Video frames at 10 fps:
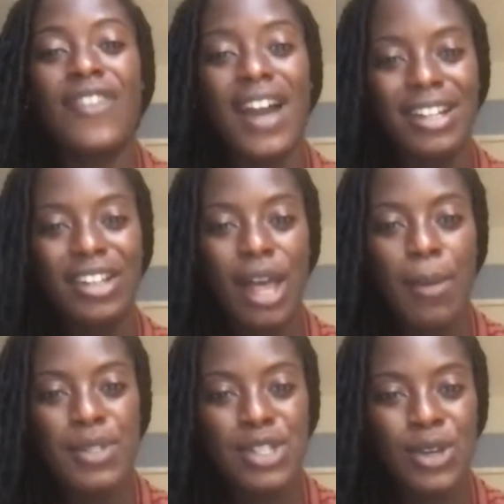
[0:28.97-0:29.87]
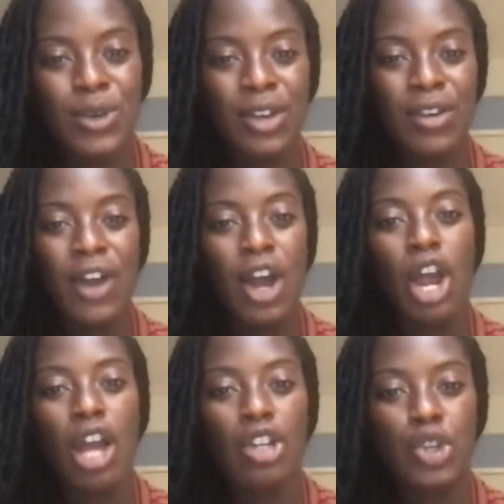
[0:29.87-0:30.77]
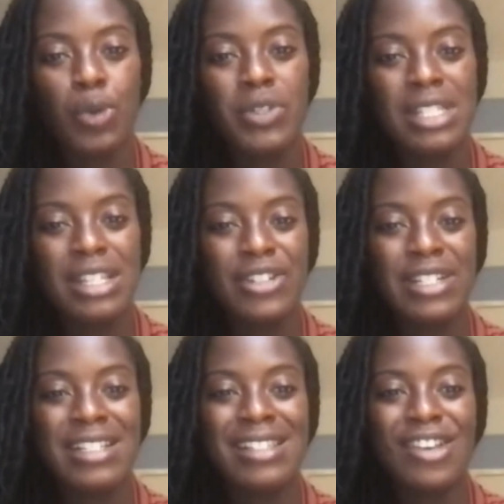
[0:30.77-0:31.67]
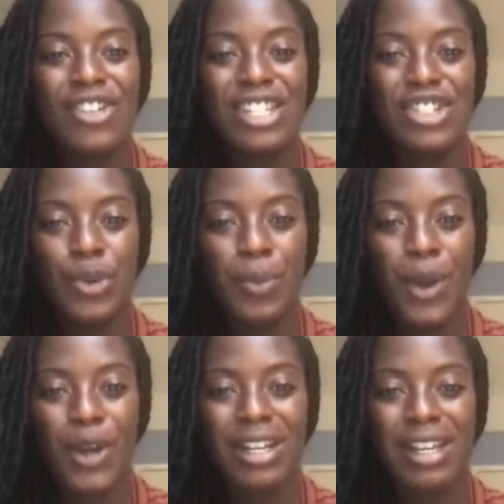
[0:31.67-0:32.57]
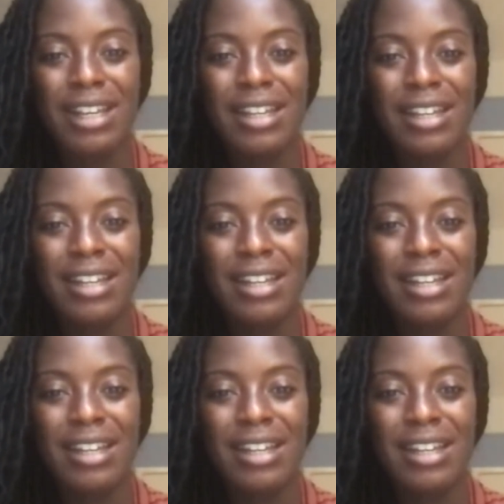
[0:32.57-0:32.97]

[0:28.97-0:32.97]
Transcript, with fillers: final episode of our October series on digital marketing.